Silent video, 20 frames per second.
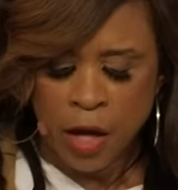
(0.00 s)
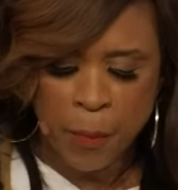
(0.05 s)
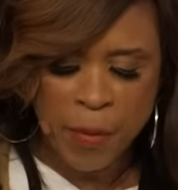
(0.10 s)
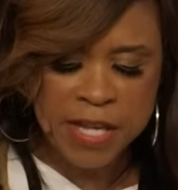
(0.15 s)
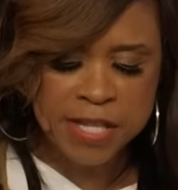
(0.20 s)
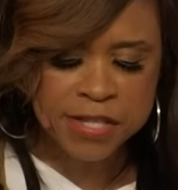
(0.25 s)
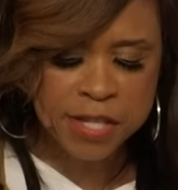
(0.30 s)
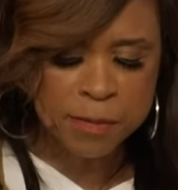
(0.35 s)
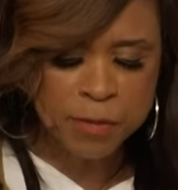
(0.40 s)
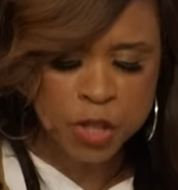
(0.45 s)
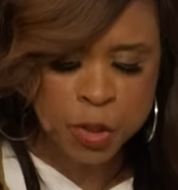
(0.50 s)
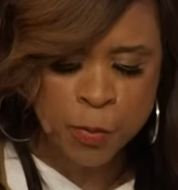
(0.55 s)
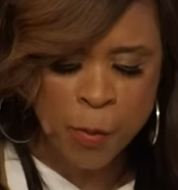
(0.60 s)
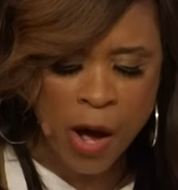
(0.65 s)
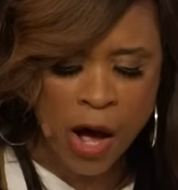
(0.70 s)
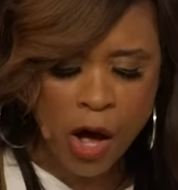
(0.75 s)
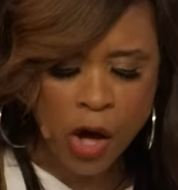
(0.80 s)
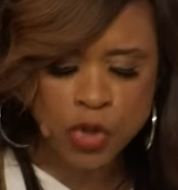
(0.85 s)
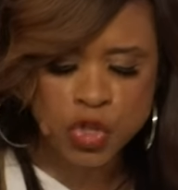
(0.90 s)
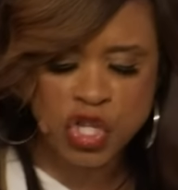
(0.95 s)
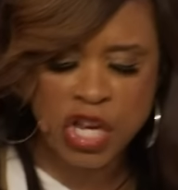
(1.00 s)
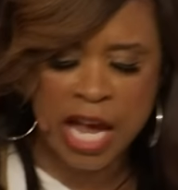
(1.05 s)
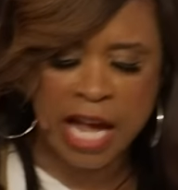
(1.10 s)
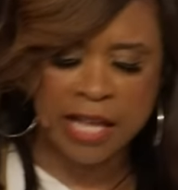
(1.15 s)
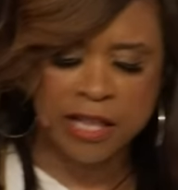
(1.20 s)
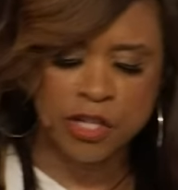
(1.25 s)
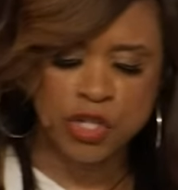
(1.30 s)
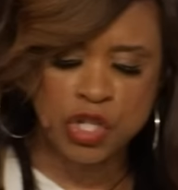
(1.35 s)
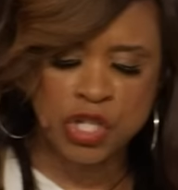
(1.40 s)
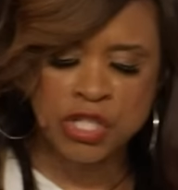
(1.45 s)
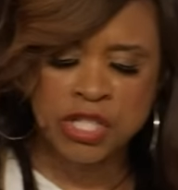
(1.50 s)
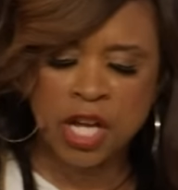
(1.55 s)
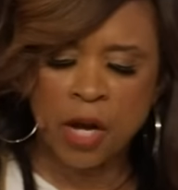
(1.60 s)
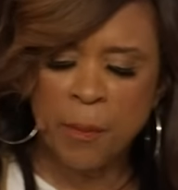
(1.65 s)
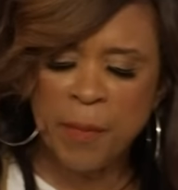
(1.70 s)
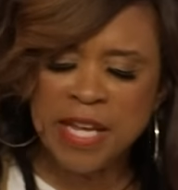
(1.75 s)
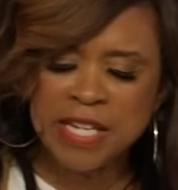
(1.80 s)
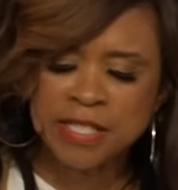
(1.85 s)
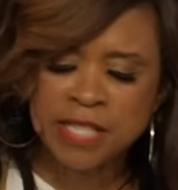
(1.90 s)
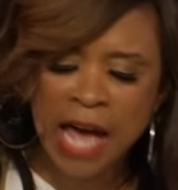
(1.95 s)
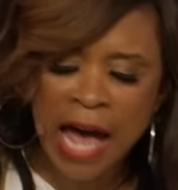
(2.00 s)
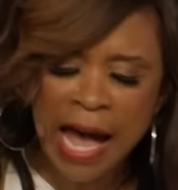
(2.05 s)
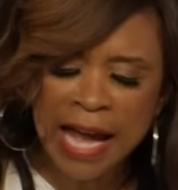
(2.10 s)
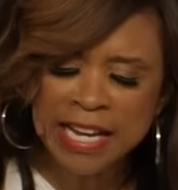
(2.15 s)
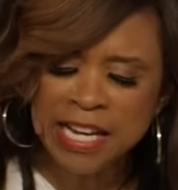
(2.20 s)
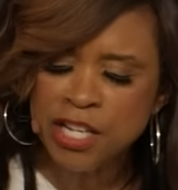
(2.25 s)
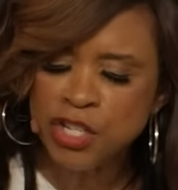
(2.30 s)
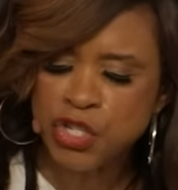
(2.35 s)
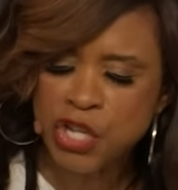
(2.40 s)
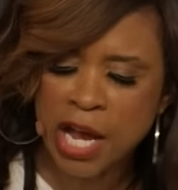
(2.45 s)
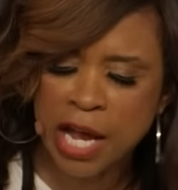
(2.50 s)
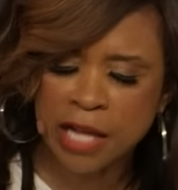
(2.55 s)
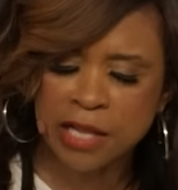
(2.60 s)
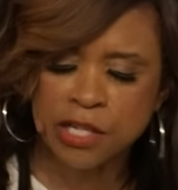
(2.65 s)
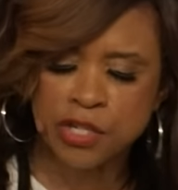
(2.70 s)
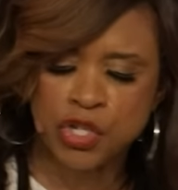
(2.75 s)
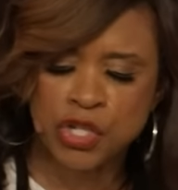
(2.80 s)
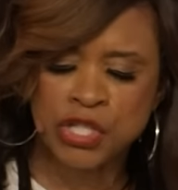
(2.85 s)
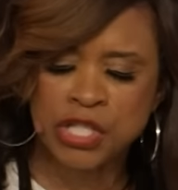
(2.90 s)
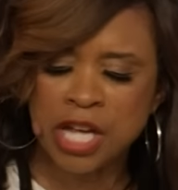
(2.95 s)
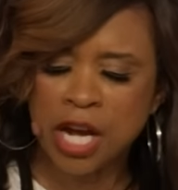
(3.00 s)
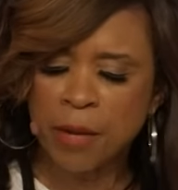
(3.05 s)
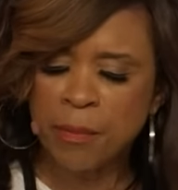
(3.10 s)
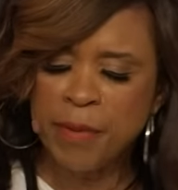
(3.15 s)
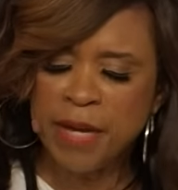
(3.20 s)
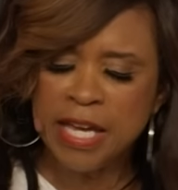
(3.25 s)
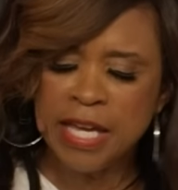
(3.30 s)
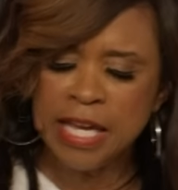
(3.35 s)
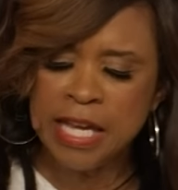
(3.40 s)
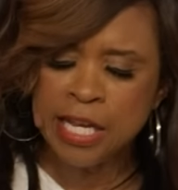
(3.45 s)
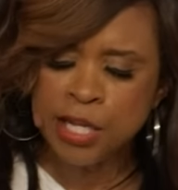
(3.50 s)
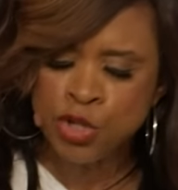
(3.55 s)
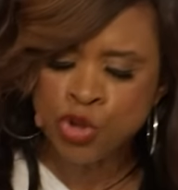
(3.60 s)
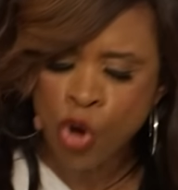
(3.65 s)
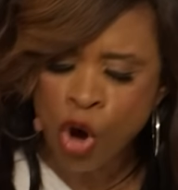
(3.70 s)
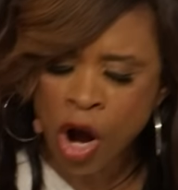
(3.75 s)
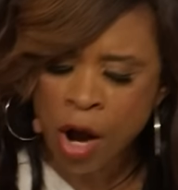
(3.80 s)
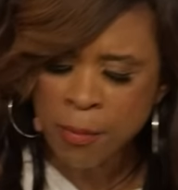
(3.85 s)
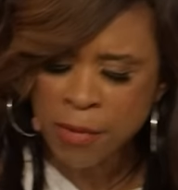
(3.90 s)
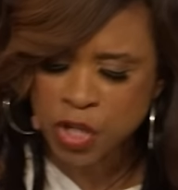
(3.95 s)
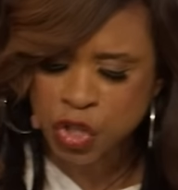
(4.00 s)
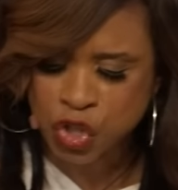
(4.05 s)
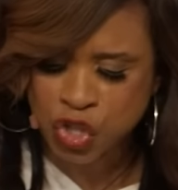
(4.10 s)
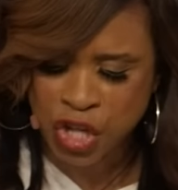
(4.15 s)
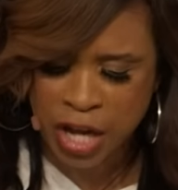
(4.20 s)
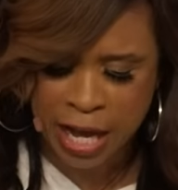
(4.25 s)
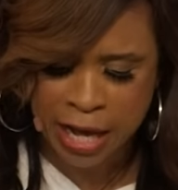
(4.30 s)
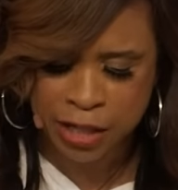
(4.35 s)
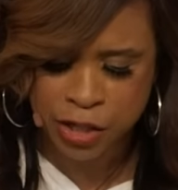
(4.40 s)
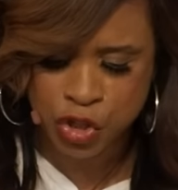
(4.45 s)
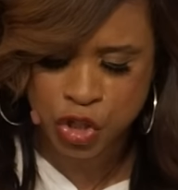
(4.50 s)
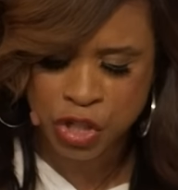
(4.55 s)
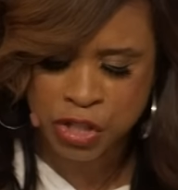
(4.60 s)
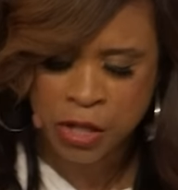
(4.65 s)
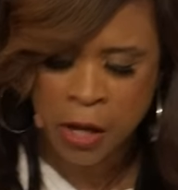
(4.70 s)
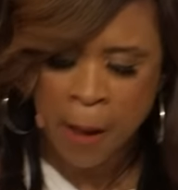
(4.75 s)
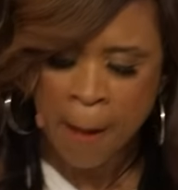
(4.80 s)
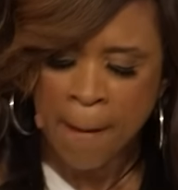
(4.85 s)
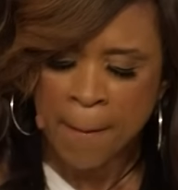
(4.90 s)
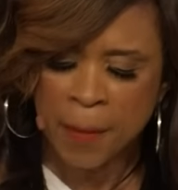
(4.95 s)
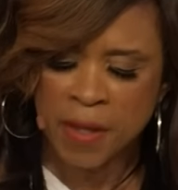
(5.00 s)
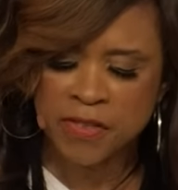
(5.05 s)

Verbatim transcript: There'll be some small challenges. There'll be tiny challenges. There'll be enormous challenges.